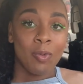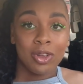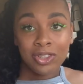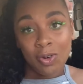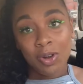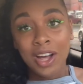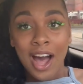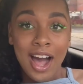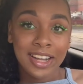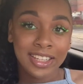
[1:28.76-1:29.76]
was so
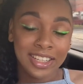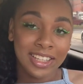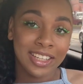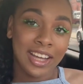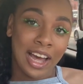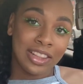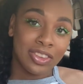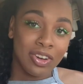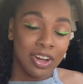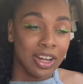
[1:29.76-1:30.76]
cocky. I
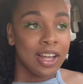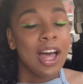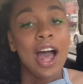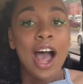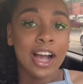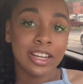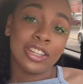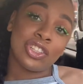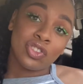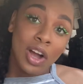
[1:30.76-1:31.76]
thought I
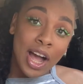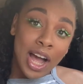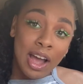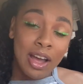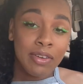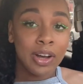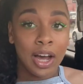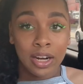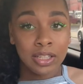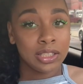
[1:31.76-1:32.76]
can drive.
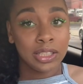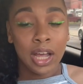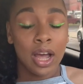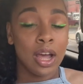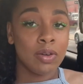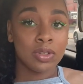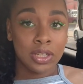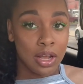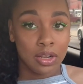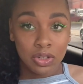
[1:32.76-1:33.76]
Honestly, I was
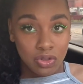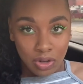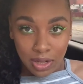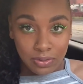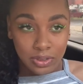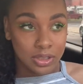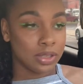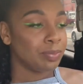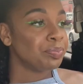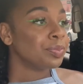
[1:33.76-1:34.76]
not a good
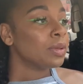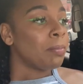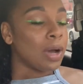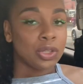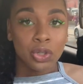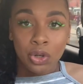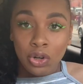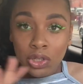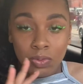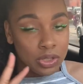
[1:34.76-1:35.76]
driver. My
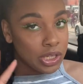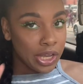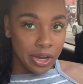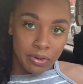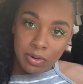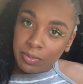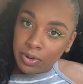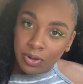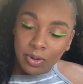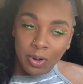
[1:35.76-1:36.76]
turns were
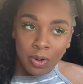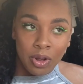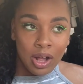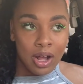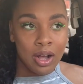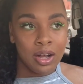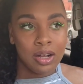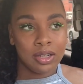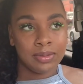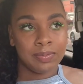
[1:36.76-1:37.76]
terrible.
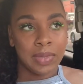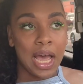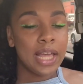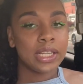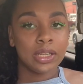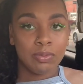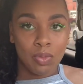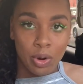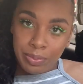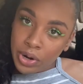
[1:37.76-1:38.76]
I needed
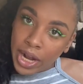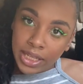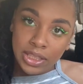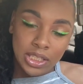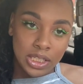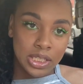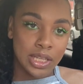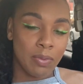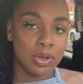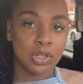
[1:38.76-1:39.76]
more
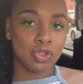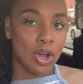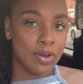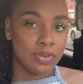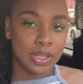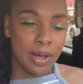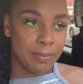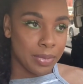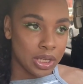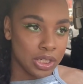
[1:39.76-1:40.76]
practice. I wasn't driving
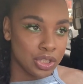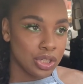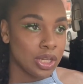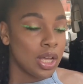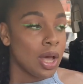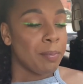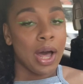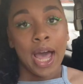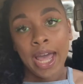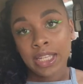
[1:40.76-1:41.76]
that much,
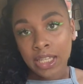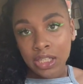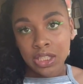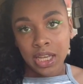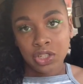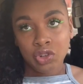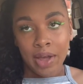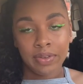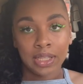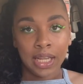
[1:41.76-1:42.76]
but I did take
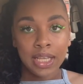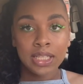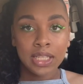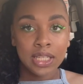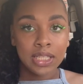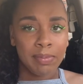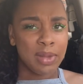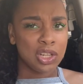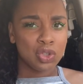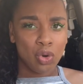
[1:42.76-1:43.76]
driving lessons. I'm
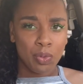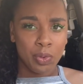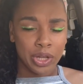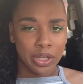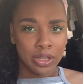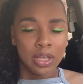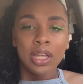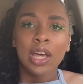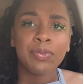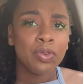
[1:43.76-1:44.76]
not sure where.
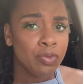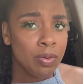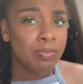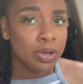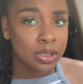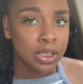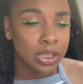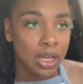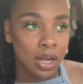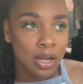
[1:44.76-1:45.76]
If you're from
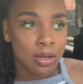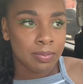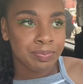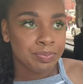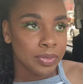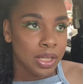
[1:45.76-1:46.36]
Brooklyn, I'm